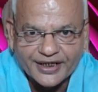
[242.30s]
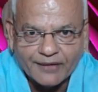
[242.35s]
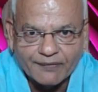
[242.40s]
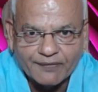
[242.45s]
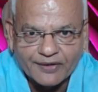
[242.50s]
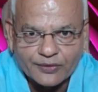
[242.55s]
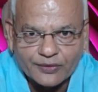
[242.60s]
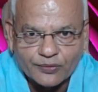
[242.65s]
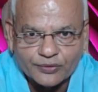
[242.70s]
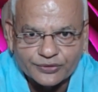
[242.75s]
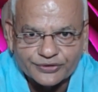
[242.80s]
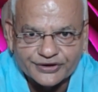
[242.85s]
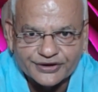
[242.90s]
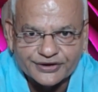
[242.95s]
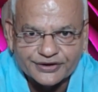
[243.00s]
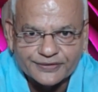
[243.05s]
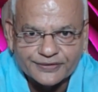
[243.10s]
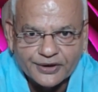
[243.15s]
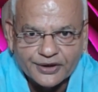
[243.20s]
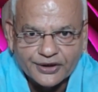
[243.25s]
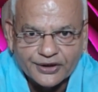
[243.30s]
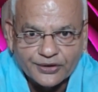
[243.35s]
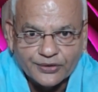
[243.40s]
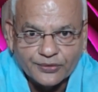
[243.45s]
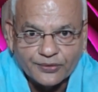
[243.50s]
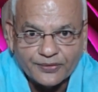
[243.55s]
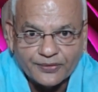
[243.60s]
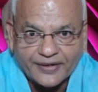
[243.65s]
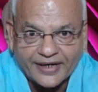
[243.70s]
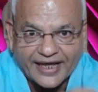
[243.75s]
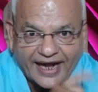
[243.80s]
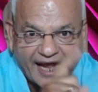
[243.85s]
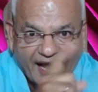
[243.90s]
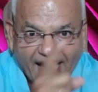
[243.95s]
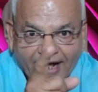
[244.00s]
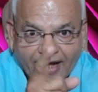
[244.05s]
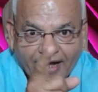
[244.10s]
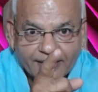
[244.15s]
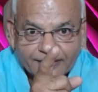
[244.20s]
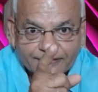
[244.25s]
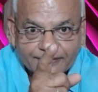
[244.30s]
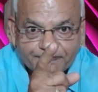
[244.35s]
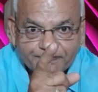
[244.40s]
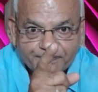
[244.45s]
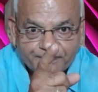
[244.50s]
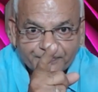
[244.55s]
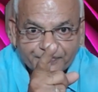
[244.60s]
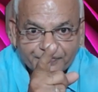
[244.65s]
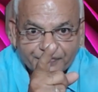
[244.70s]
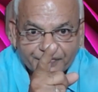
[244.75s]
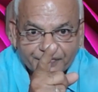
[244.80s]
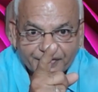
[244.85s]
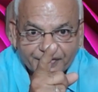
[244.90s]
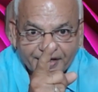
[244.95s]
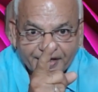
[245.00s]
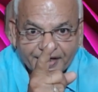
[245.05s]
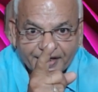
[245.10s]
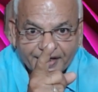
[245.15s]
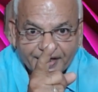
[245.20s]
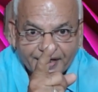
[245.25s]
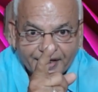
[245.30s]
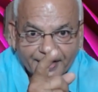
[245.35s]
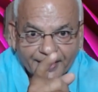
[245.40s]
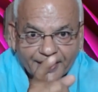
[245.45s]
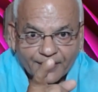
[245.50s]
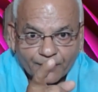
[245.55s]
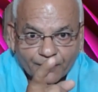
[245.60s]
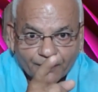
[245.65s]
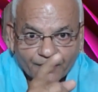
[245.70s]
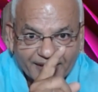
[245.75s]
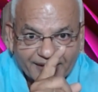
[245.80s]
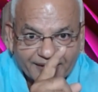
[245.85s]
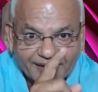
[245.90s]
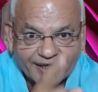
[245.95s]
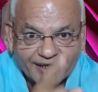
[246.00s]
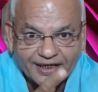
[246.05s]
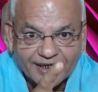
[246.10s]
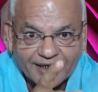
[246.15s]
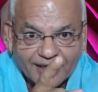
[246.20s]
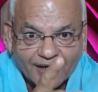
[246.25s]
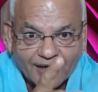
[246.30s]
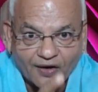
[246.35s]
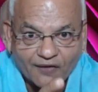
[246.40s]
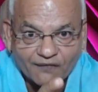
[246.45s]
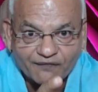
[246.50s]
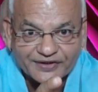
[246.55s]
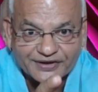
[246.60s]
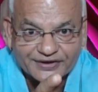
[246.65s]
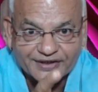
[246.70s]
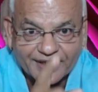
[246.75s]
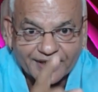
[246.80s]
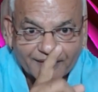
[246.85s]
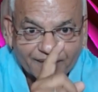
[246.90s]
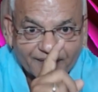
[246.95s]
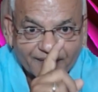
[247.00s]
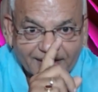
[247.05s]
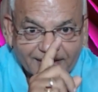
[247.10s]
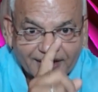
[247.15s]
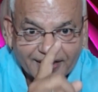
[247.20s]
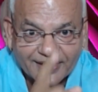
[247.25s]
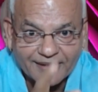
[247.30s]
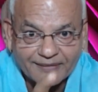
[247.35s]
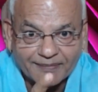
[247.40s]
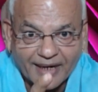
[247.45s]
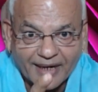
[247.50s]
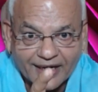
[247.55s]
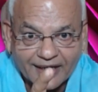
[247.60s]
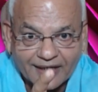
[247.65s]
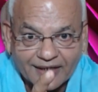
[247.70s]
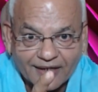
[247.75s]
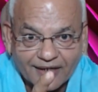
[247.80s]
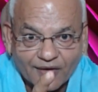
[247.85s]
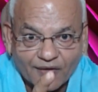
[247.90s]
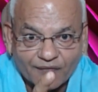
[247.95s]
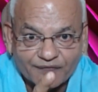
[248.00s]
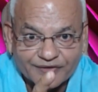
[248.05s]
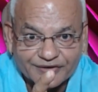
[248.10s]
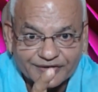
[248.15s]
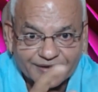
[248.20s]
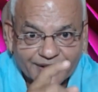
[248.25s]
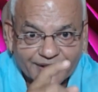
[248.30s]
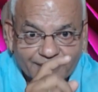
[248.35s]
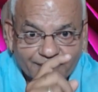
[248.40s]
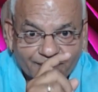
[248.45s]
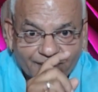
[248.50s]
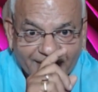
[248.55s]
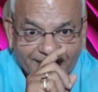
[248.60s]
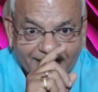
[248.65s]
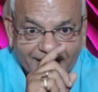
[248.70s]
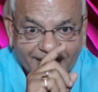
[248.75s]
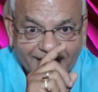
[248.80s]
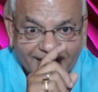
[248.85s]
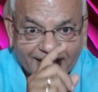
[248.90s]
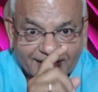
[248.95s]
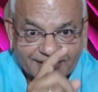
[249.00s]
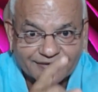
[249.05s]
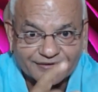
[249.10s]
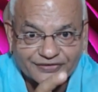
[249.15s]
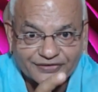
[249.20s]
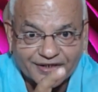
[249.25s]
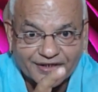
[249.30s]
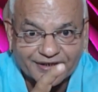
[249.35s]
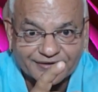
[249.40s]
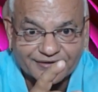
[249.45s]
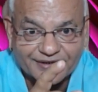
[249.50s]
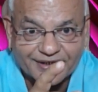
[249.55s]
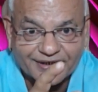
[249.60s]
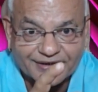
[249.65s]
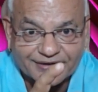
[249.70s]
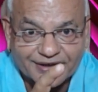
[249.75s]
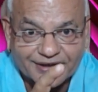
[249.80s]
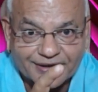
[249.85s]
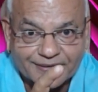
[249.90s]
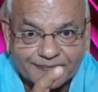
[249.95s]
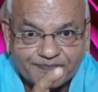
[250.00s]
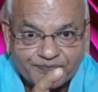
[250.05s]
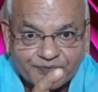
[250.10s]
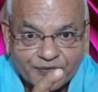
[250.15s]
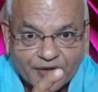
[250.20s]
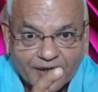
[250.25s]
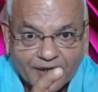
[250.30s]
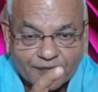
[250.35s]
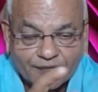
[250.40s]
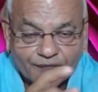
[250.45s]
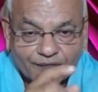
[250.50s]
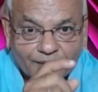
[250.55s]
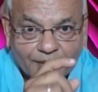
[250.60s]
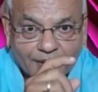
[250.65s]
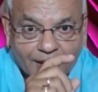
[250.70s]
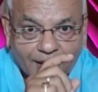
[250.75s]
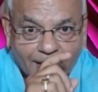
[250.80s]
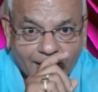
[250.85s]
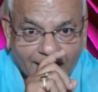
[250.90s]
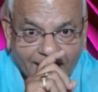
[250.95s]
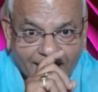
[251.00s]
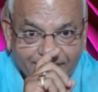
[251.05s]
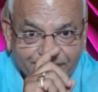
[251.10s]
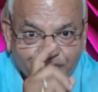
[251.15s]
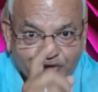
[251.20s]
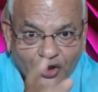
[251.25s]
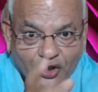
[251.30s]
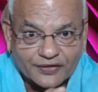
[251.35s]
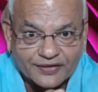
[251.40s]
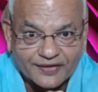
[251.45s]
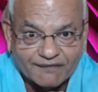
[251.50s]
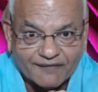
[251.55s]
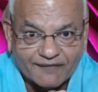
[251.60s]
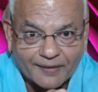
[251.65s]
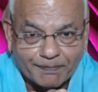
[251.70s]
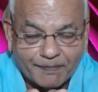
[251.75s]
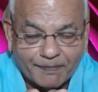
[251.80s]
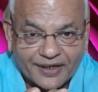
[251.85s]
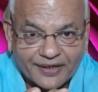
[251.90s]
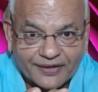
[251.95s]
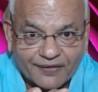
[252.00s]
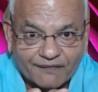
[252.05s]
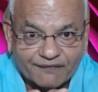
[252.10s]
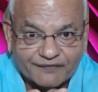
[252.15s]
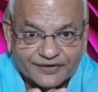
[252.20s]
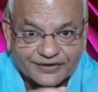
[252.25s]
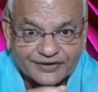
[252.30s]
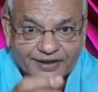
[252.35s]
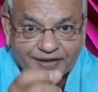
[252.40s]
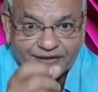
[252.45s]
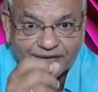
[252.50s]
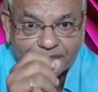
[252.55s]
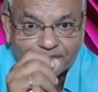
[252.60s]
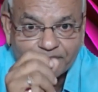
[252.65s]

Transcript: our courses to crack the veterinary officer, veterinary medical officer, veterinary assistant surgeon, livestock development officer,